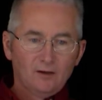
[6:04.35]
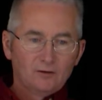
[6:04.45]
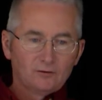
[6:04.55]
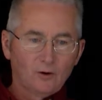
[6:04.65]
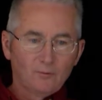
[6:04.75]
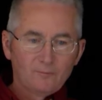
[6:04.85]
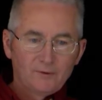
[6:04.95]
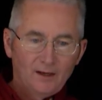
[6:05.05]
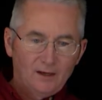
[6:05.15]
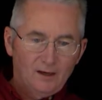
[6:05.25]
So
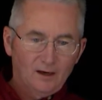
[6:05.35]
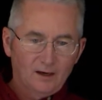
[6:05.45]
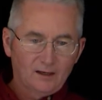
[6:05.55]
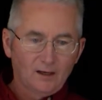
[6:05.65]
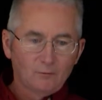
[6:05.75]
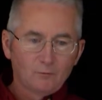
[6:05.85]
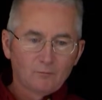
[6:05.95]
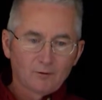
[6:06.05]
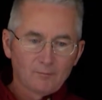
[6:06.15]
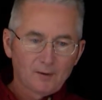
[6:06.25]
again,
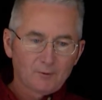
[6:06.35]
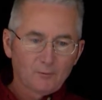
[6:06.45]
remember,